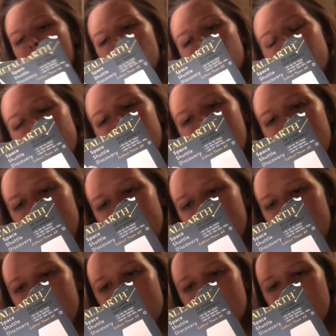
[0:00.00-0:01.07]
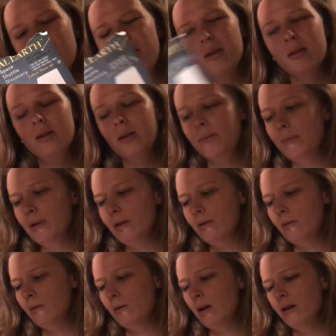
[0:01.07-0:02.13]
really easy to build. It took me
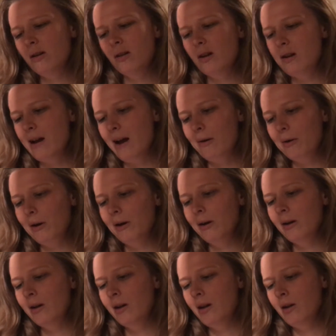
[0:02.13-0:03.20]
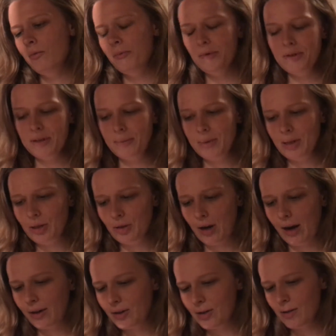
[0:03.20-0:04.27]
under an hour with some
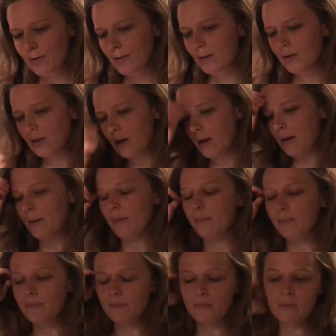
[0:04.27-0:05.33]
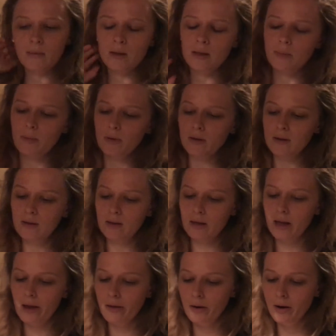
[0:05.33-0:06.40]
distractions to put this
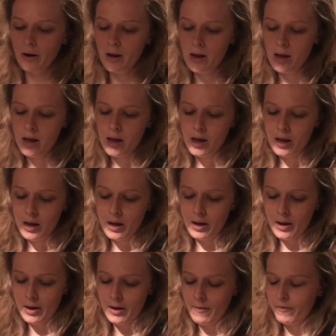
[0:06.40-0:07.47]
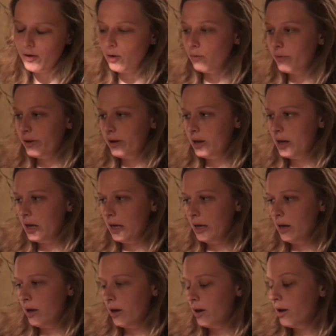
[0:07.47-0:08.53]
together. If you're really
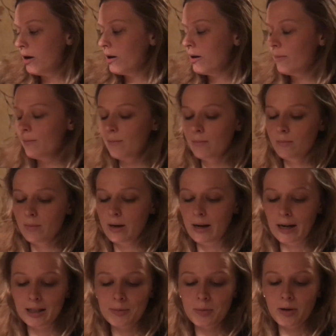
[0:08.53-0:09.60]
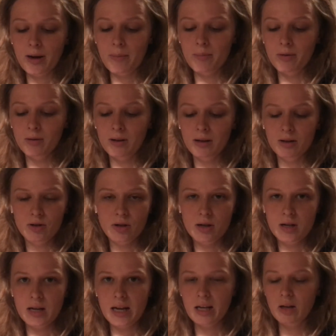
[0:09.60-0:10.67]
an expert at building, this
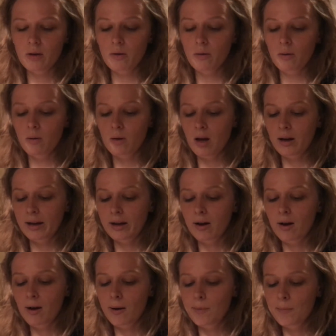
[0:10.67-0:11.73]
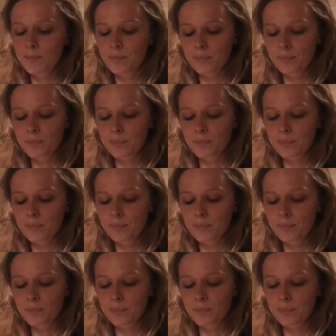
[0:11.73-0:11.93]
shouldn't take you long at all.